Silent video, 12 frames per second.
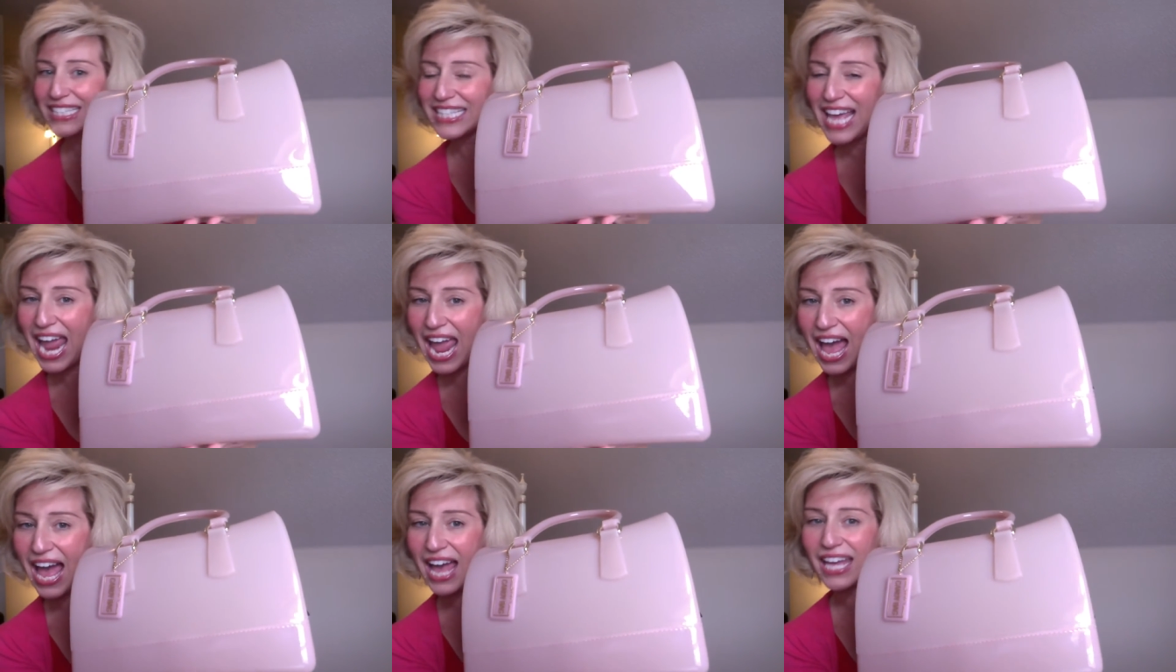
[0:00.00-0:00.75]

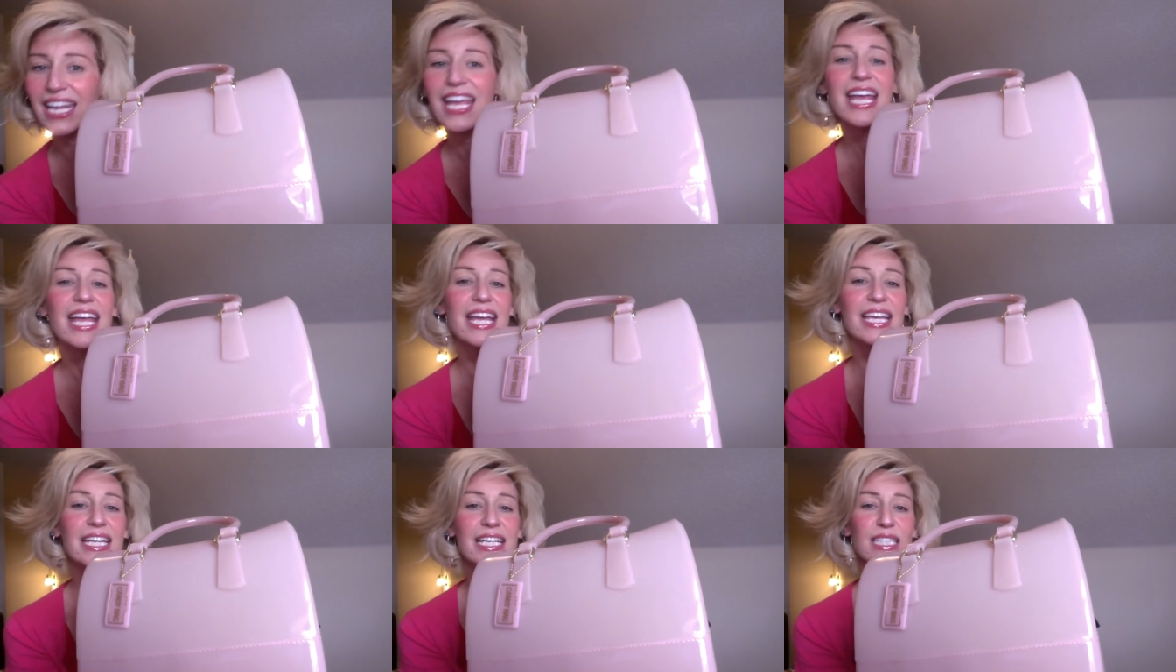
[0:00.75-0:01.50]
that?
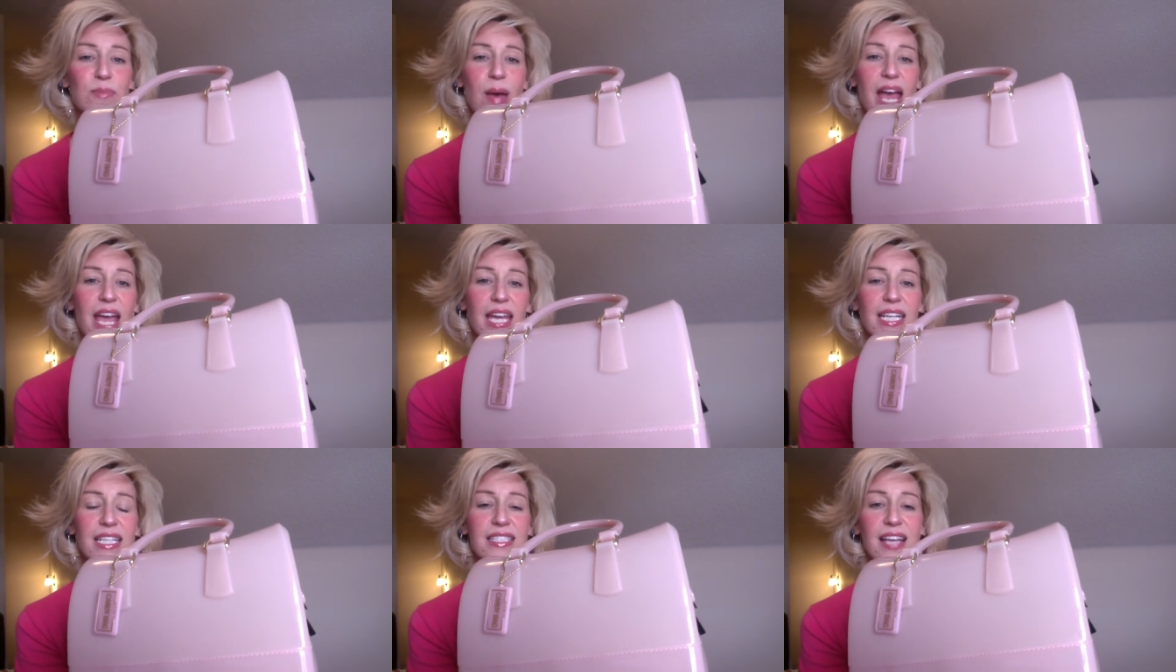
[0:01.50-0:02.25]
It is
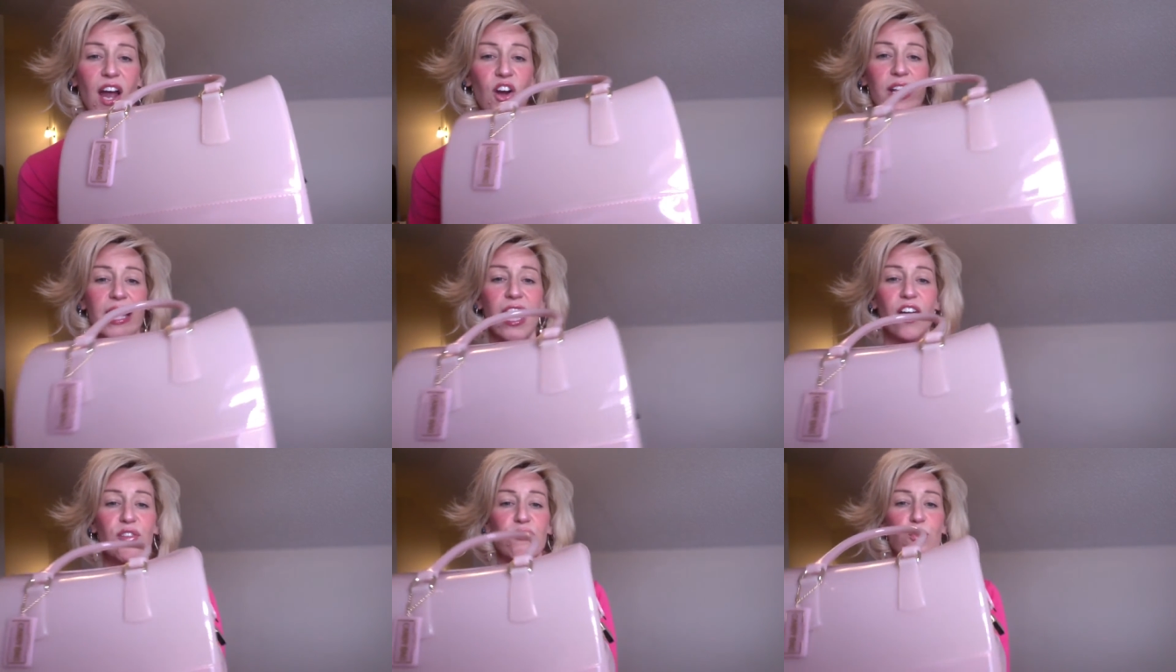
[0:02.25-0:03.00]
made entirely
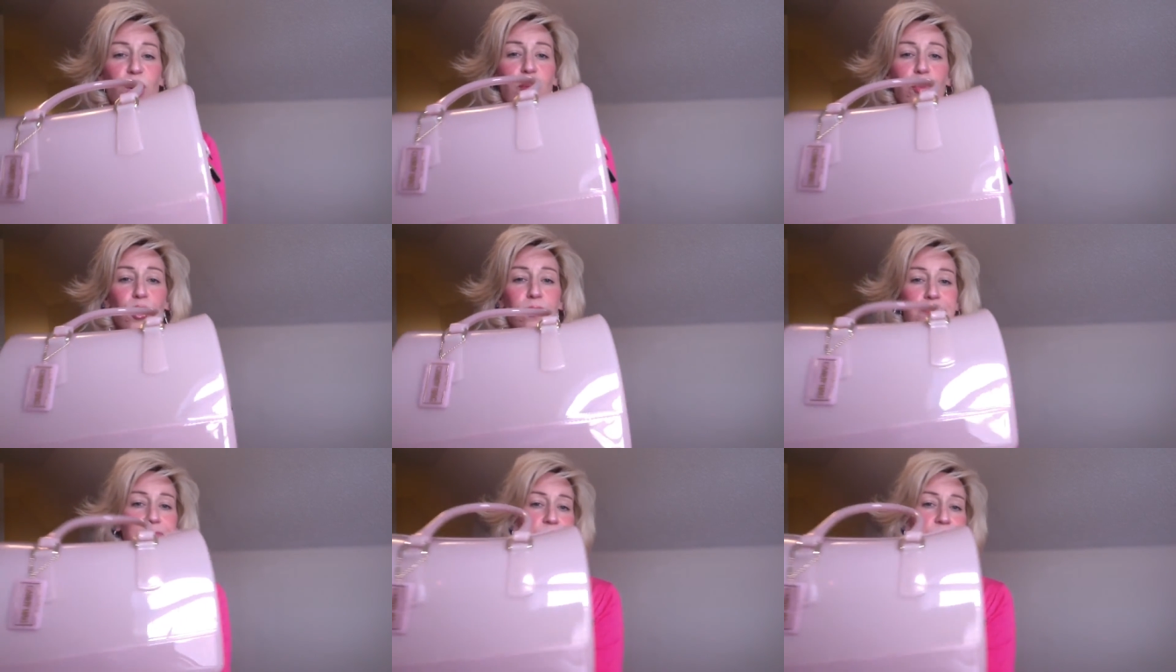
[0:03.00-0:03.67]
out of rubber.